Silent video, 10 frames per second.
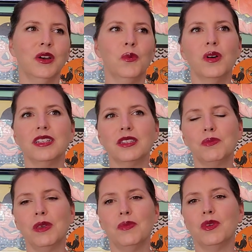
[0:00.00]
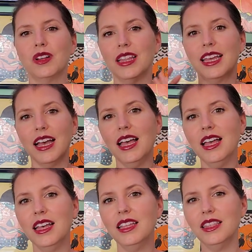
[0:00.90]
ones people are like, ah,
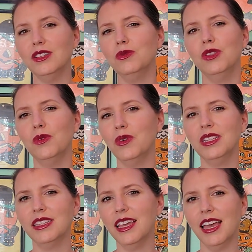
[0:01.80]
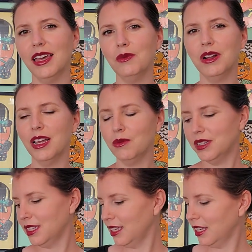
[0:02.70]
oh, those were the ones I had when I
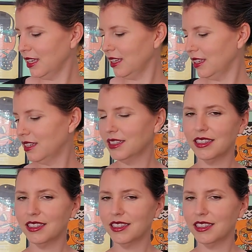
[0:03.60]
was a kid.